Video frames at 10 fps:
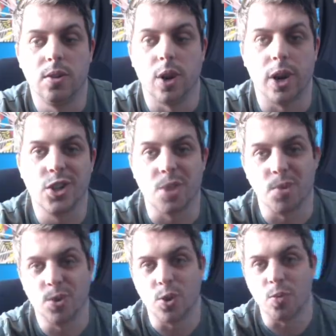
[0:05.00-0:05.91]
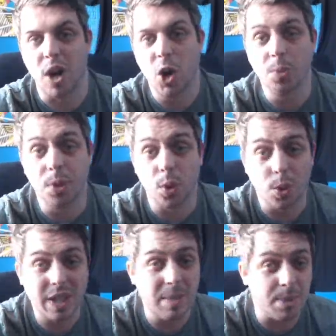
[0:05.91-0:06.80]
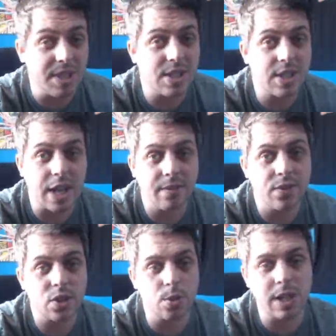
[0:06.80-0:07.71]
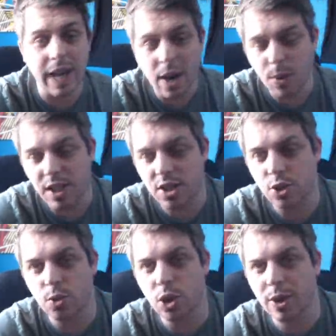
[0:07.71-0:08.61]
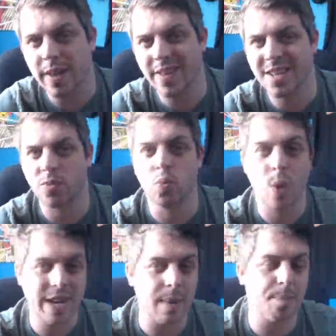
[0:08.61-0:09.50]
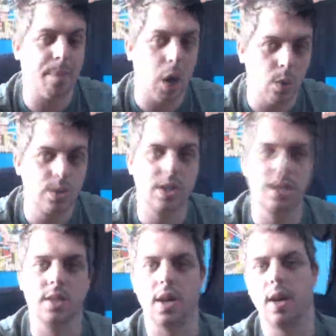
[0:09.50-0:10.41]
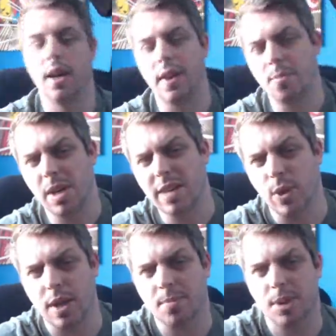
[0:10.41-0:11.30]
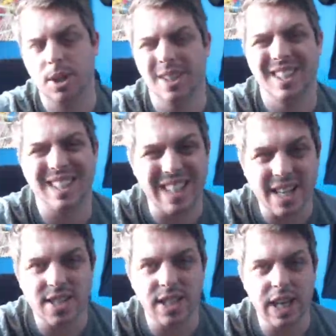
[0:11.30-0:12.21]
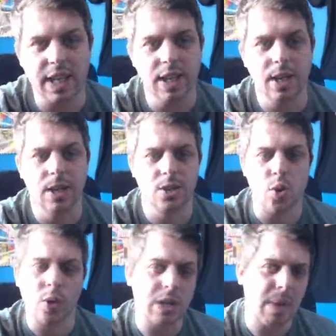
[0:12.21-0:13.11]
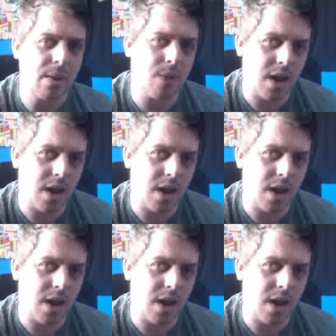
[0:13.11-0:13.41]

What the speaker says: Alright guys, hope you're all doing well, hope you're all keeping safe. So today I wanted to look at this Reddit post that I believe went up yesterday, talking about